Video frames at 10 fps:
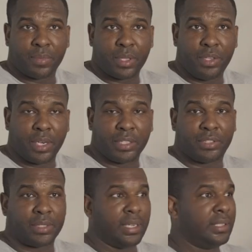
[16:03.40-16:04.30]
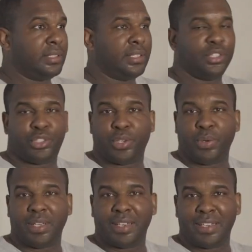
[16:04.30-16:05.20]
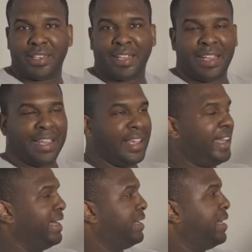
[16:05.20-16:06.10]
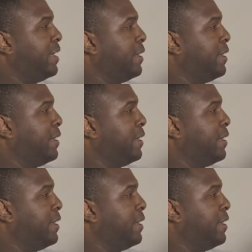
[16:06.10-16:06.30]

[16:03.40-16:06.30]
youngest son shooting it, and